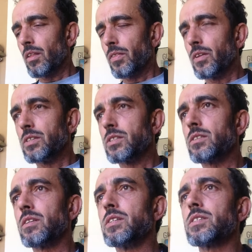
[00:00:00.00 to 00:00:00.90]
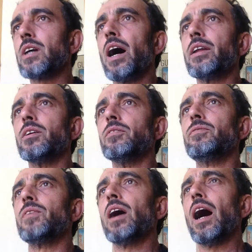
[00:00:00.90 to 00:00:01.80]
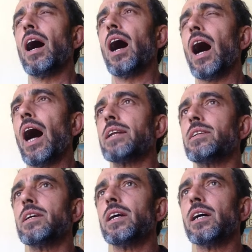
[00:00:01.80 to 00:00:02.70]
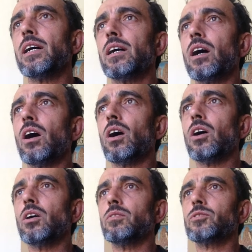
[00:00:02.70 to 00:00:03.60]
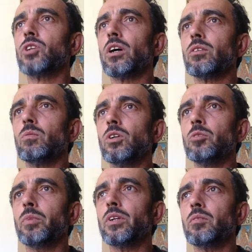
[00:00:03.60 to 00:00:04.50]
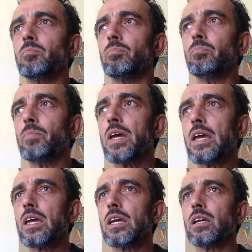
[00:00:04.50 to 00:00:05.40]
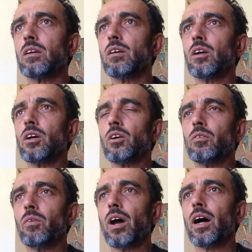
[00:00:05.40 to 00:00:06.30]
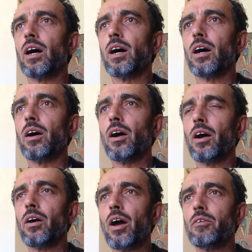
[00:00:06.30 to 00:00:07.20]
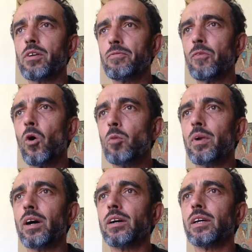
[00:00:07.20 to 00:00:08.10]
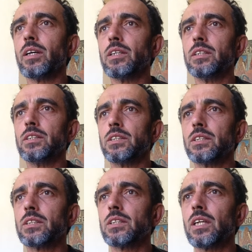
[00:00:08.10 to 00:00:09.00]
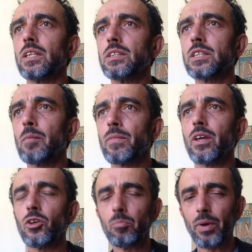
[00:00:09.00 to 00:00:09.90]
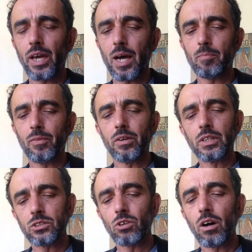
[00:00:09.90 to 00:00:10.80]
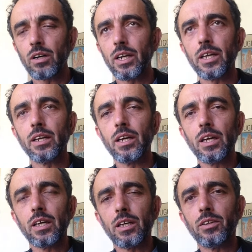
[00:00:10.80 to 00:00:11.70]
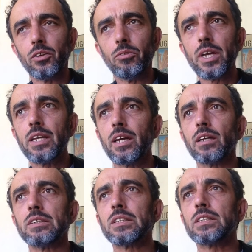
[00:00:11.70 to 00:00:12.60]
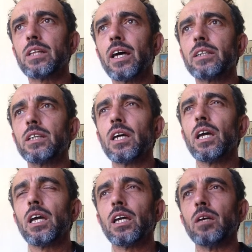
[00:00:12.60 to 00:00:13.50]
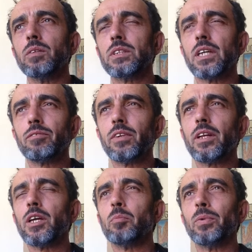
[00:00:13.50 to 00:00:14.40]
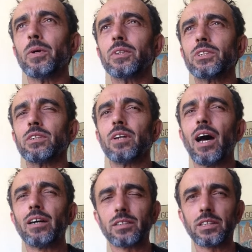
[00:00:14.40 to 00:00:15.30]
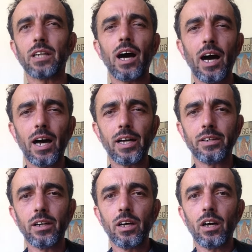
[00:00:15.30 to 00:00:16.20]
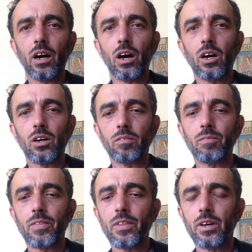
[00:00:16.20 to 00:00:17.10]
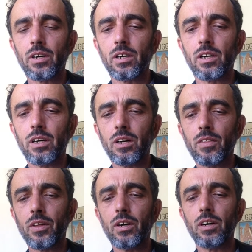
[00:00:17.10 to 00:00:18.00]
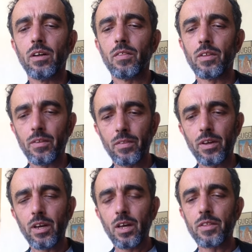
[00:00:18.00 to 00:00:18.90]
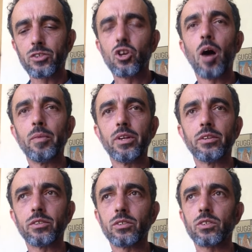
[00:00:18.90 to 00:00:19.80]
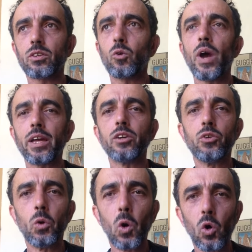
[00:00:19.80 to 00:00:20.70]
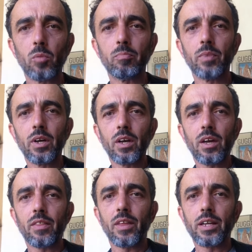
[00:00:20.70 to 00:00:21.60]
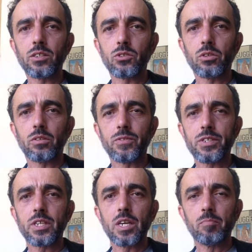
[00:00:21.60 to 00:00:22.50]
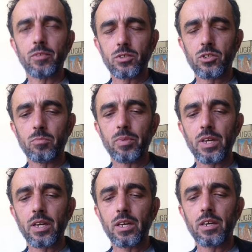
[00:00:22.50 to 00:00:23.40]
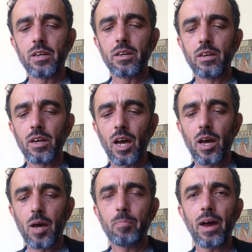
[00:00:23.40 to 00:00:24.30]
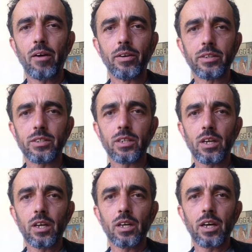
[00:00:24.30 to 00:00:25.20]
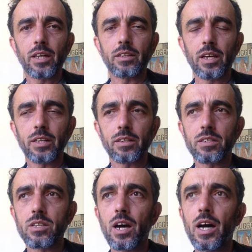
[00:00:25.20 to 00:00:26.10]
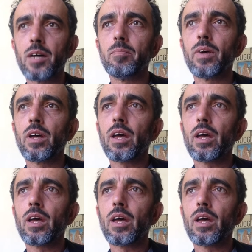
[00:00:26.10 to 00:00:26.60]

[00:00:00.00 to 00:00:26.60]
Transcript: this kind of idea of John Woolman being a reformer is something you pick up very strongly in the readings, that he was definitely a person outside of the dominant Quaker norm that sort of seemed to be apparent at the time.